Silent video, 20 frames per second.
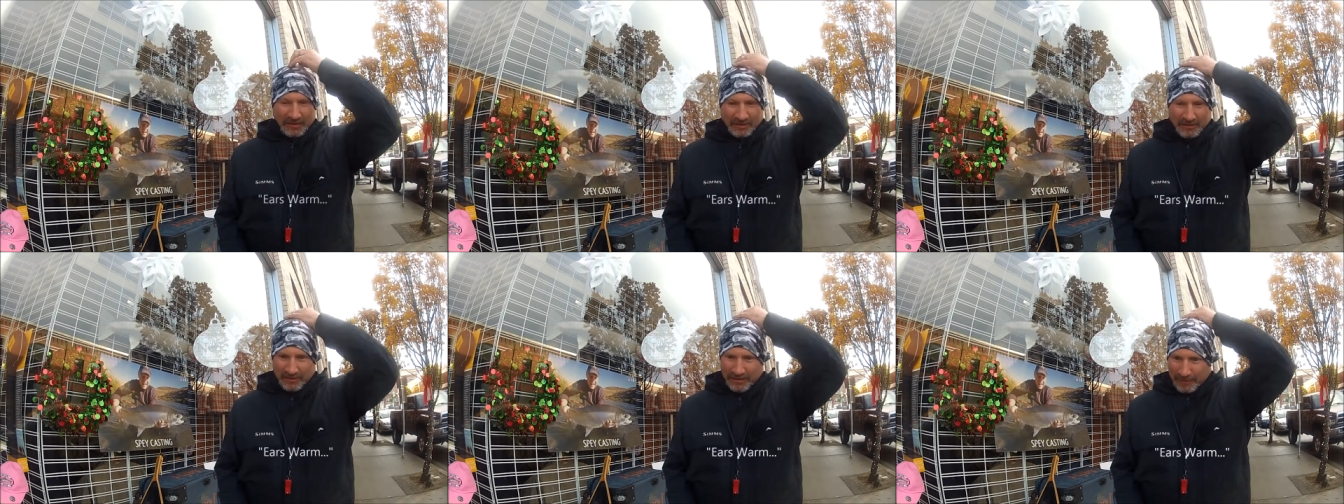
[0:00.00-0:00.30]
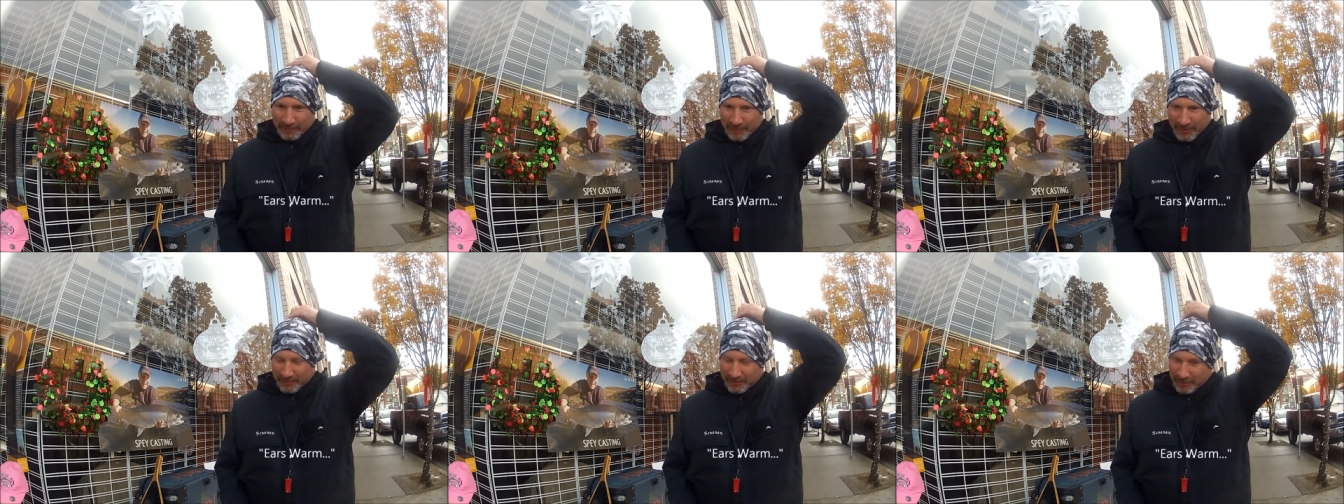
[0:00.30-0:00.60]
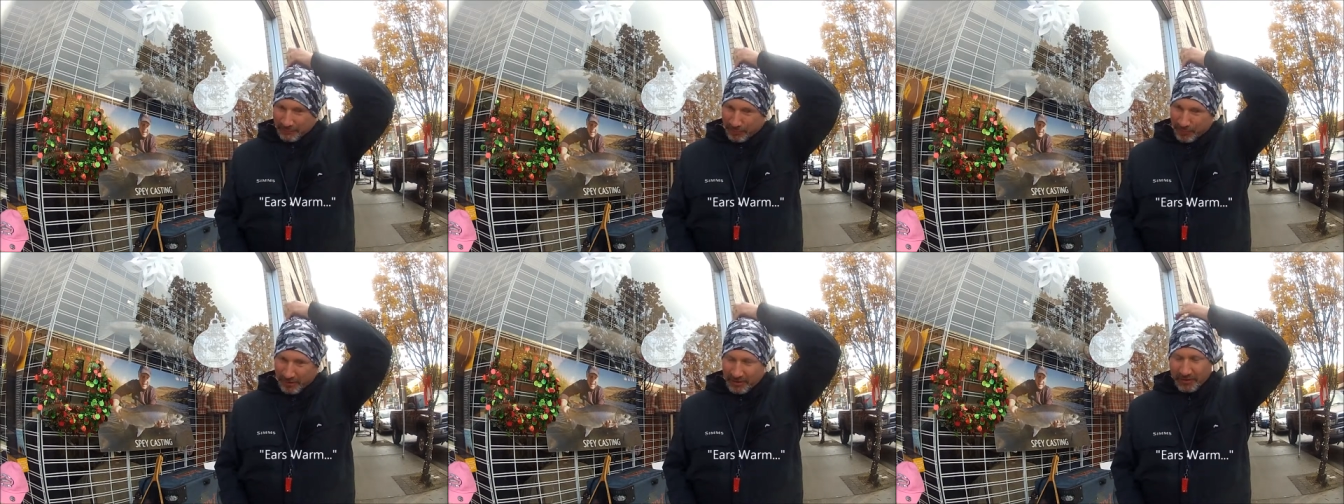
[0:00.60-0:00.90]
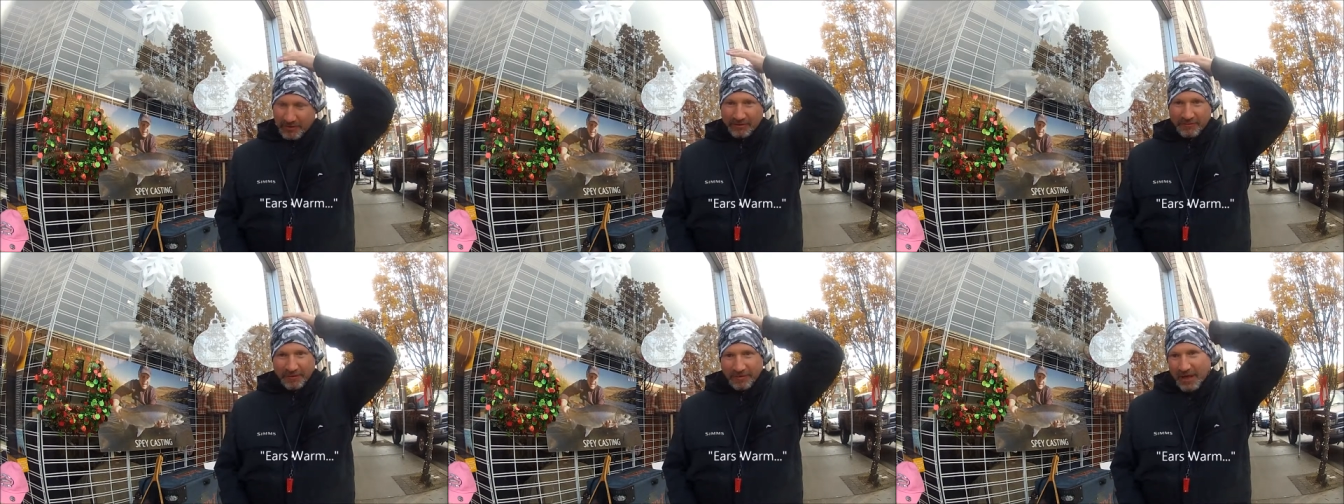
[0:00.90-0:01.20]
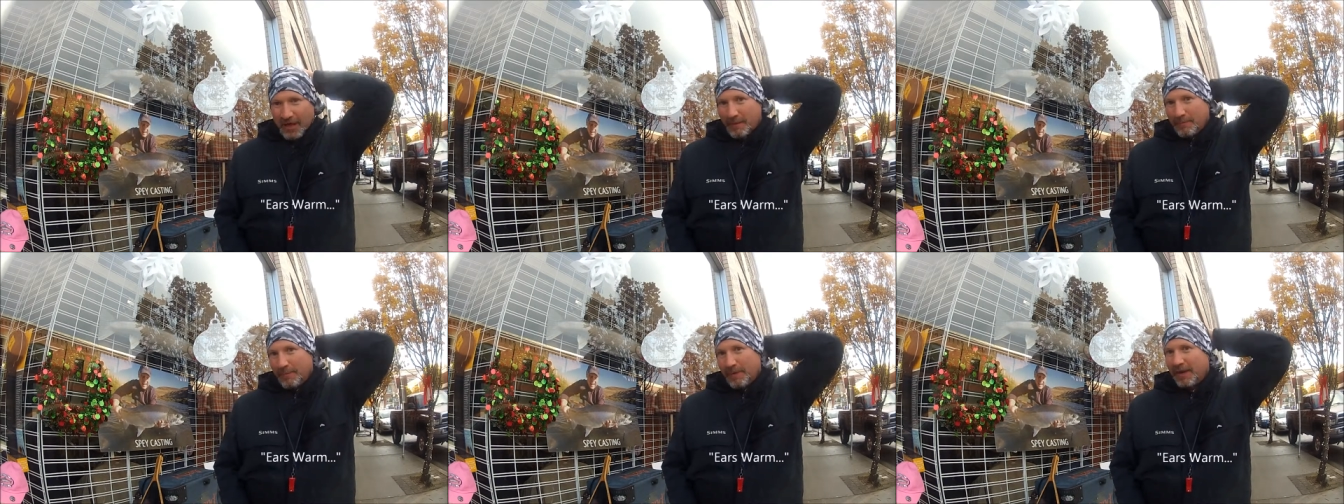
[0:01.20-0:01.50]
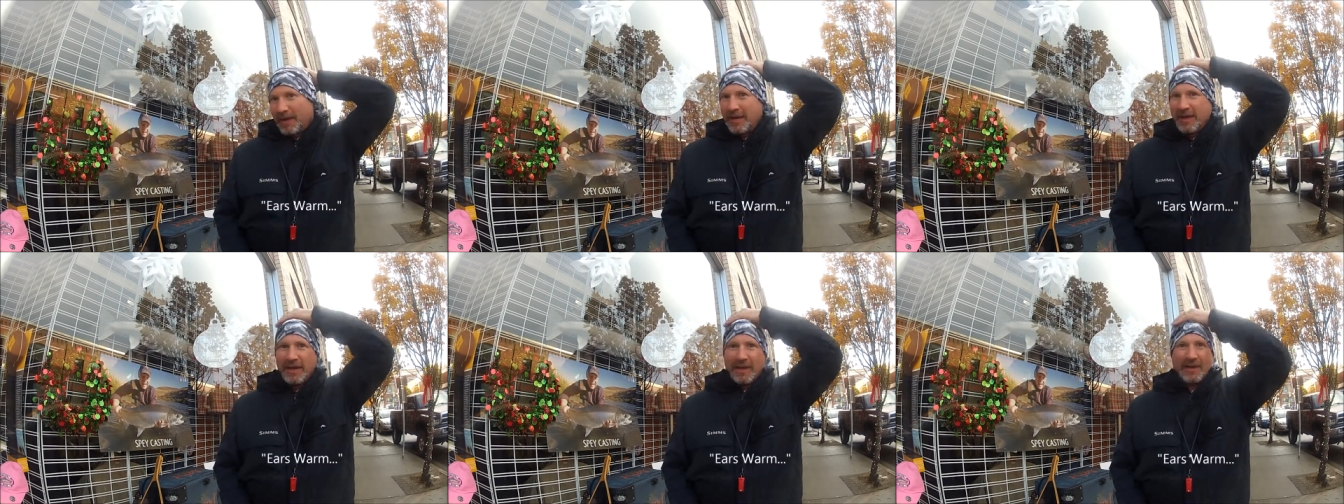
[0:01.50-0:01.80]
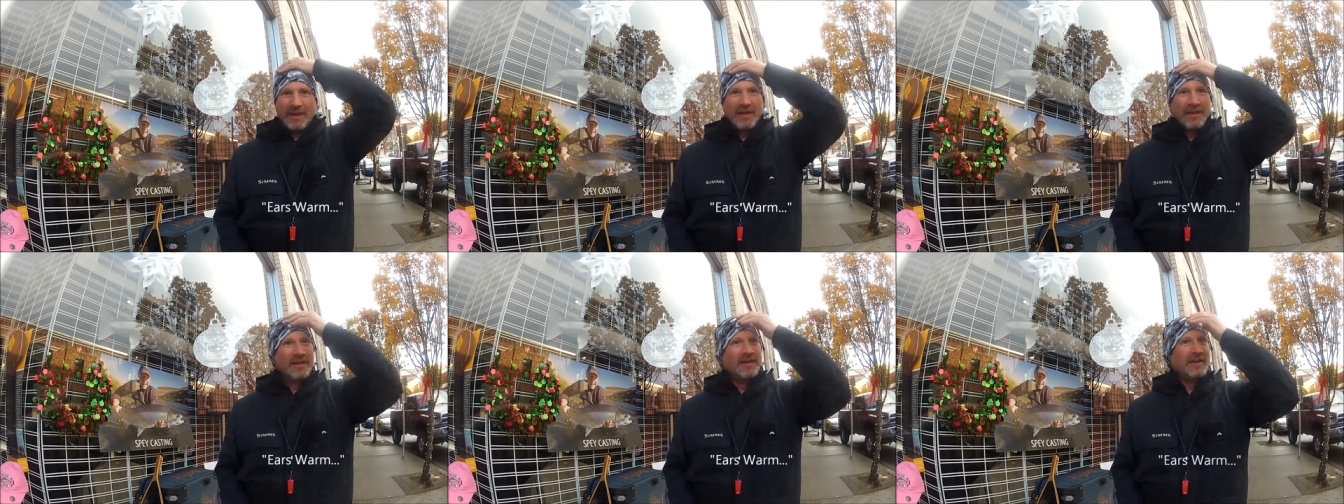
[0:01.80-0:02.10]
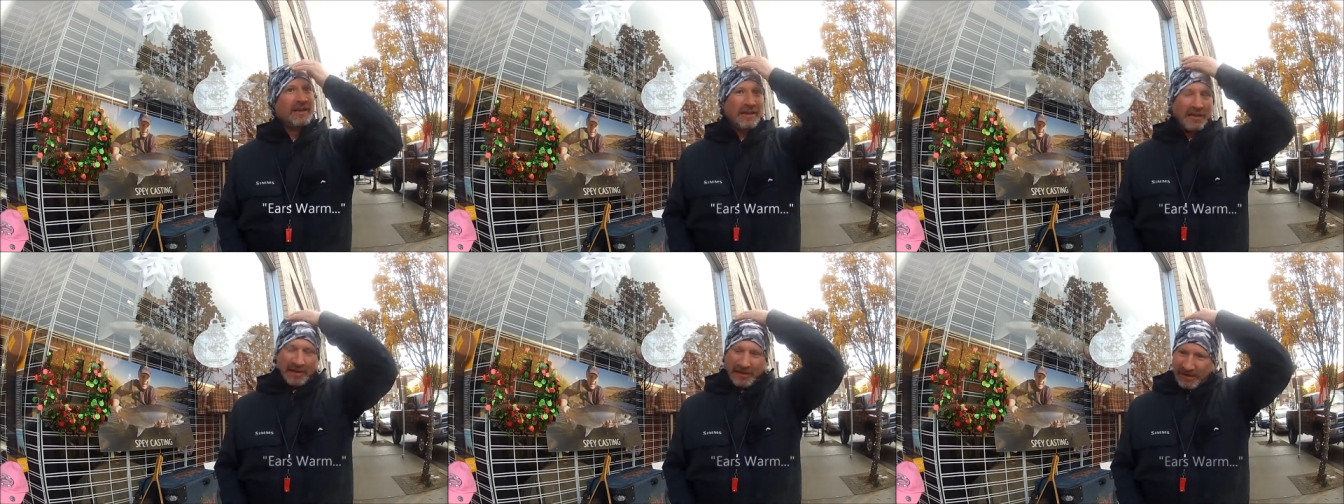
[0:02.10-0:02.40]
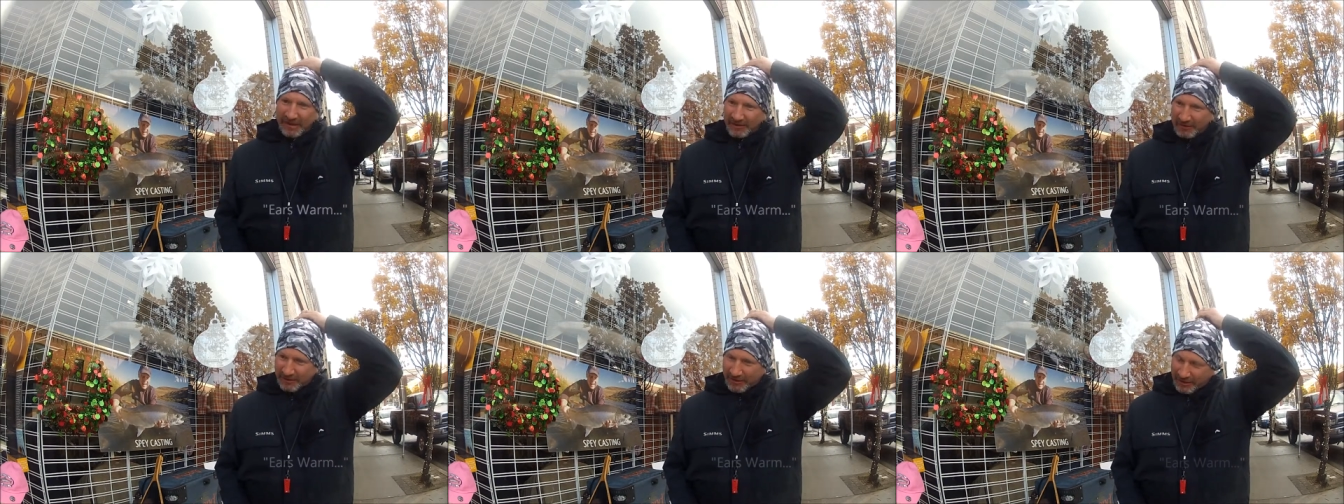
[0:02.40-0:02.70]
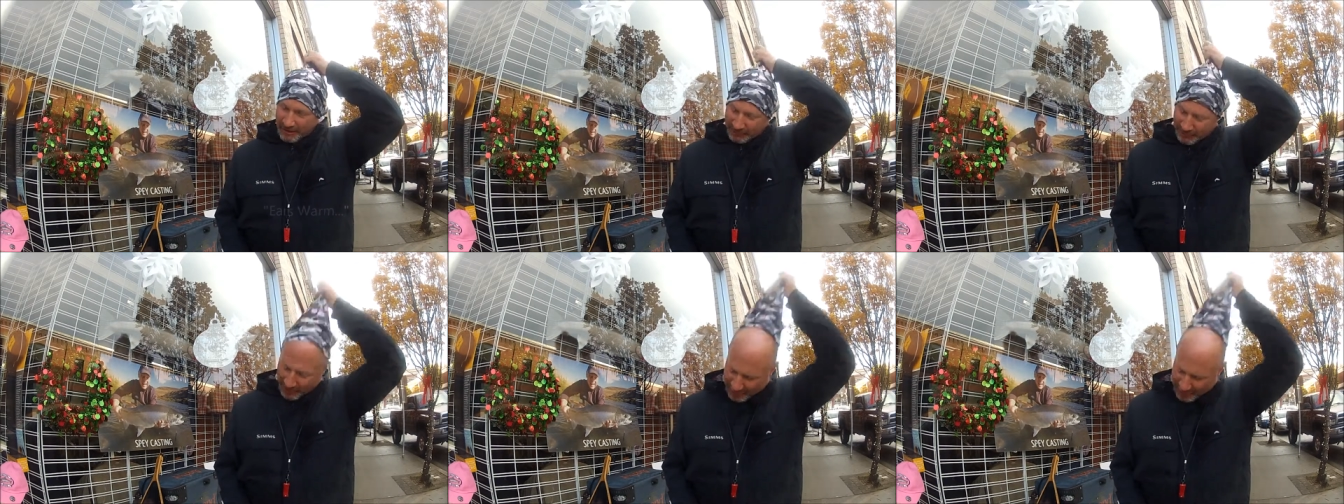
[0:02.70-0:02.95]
sometimes I'll just put it over top of my head. And you know,